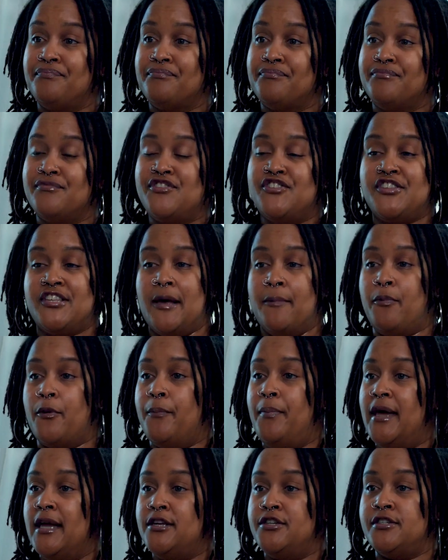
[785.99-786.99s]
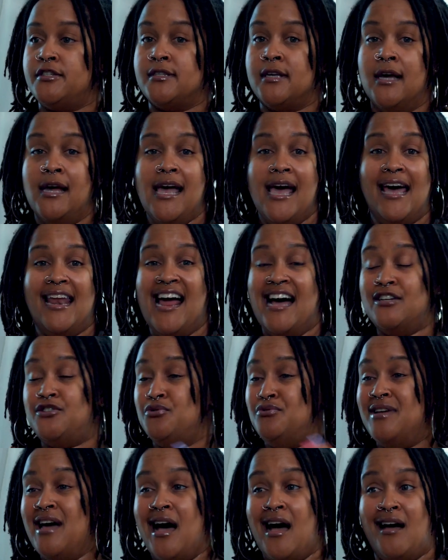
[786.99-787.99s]
Mm-hmm. Separate pages. And I
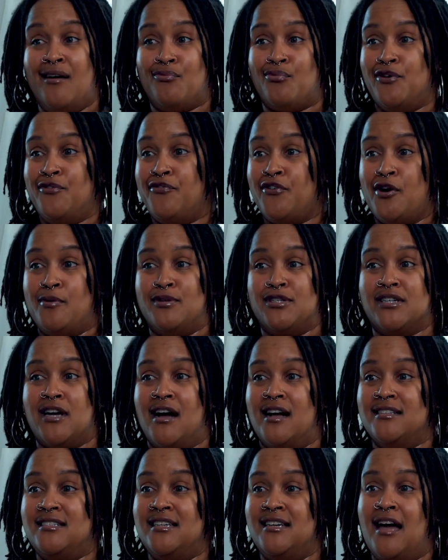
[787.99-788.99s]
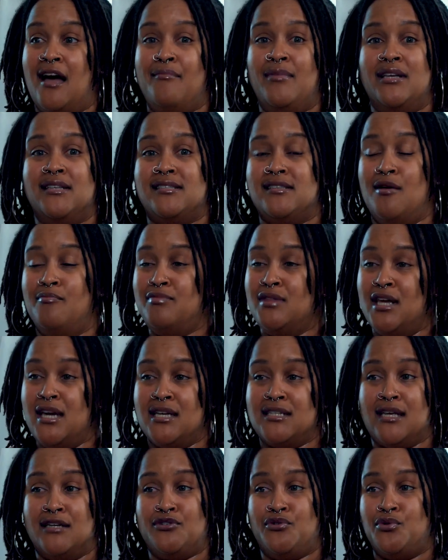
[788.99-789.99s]
do not refurbish content. I mean, some
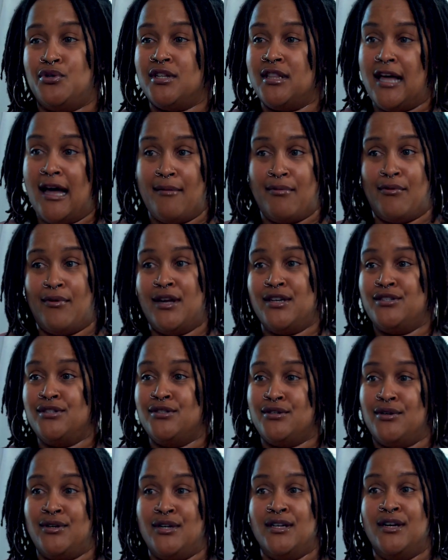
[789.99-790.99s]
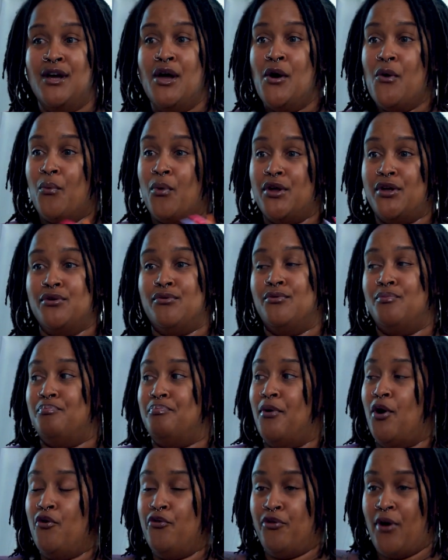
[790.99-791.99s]
things I do collaborations on where
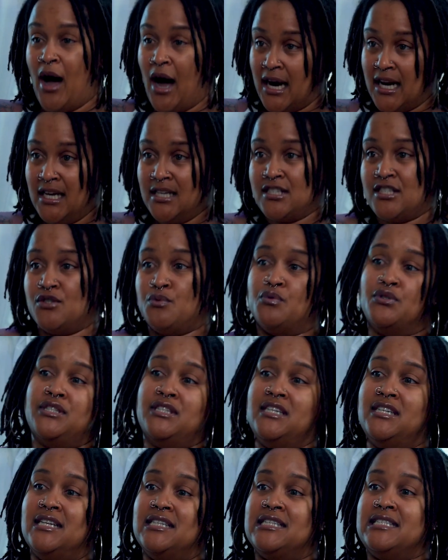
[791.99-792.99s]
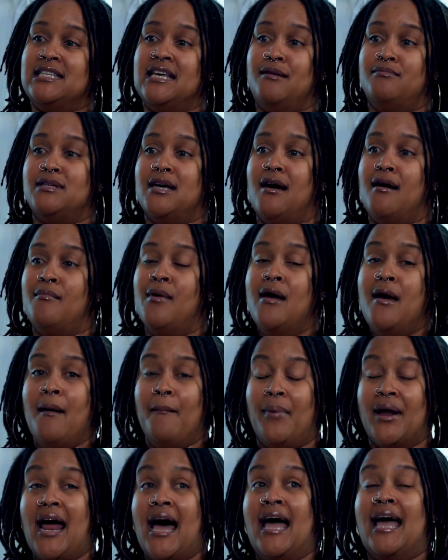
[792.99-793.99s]
both audiences will see it at the same time.
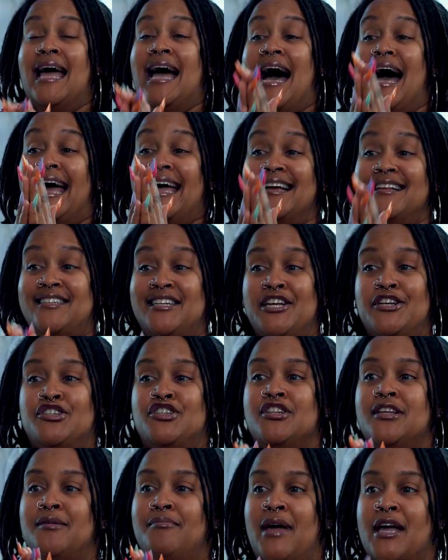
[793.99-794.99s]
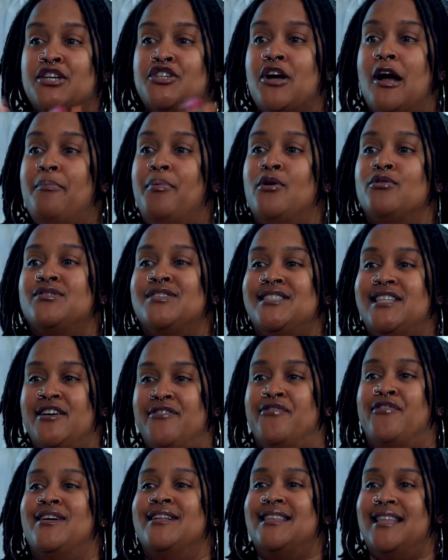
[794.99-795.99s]
But I intentionally make sure I post
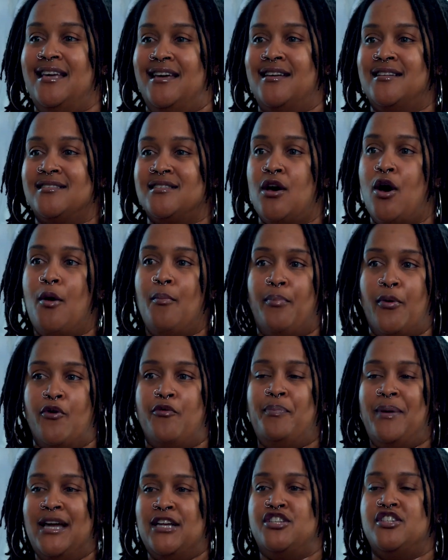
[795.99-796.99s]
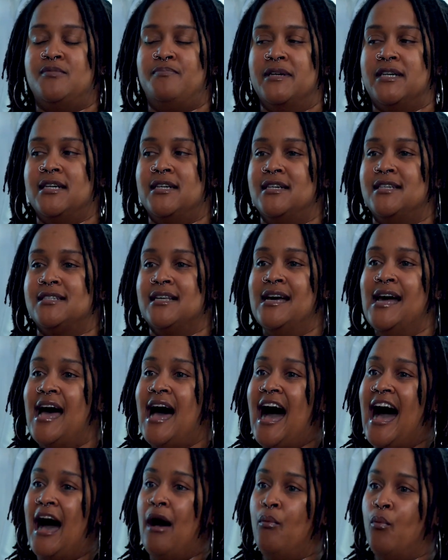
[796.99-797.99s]
different things on both pages because
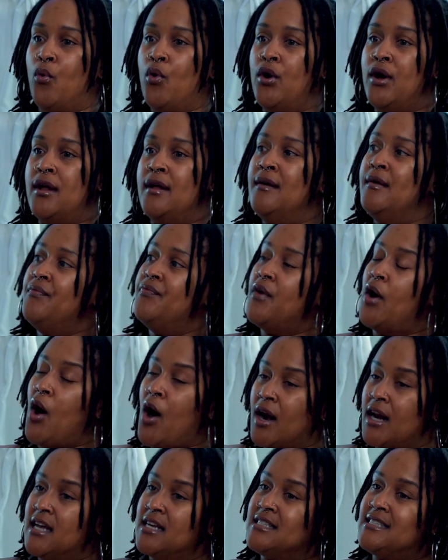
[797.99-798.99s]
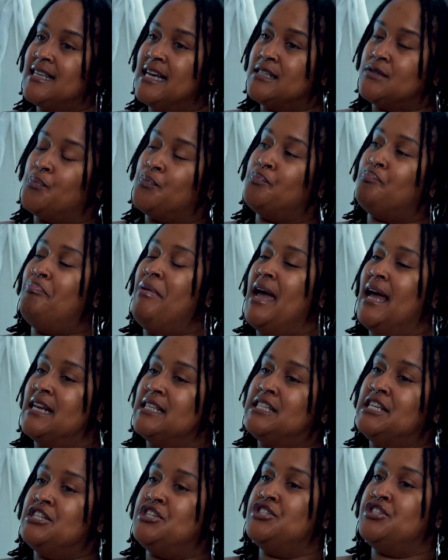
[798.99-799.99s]
I want the audience that's paying
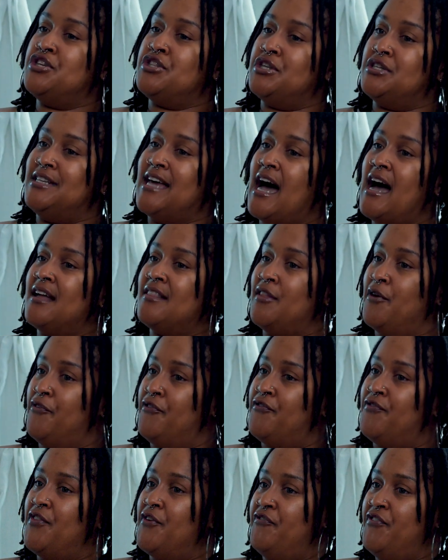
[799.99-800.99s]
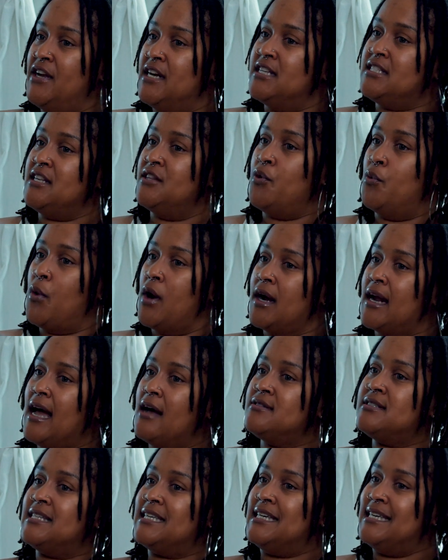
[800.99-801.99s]
attention to the fitness and the
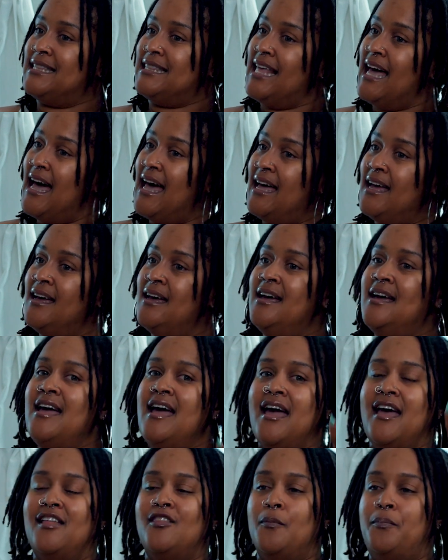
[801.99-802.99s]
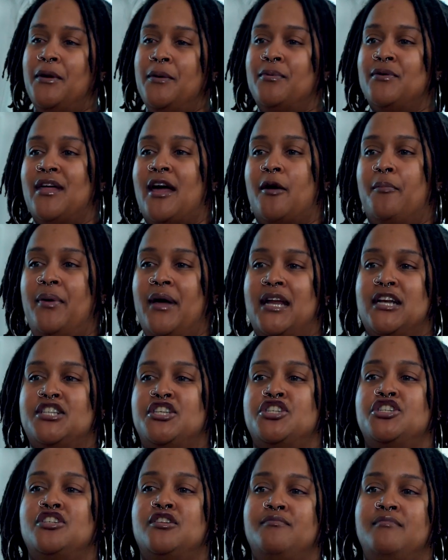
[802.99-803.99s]
workouts to get that. Mm-hmm. And the people that are paying
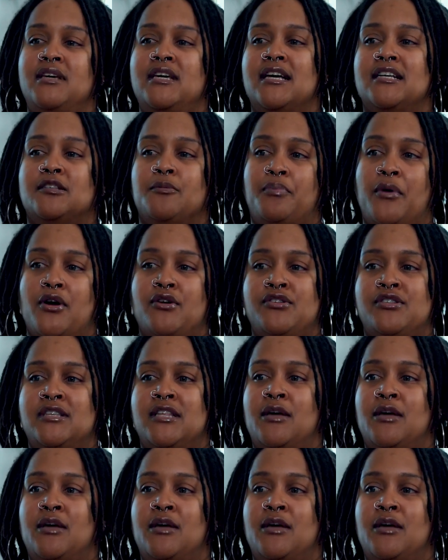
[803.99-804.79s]
attention to me as a person,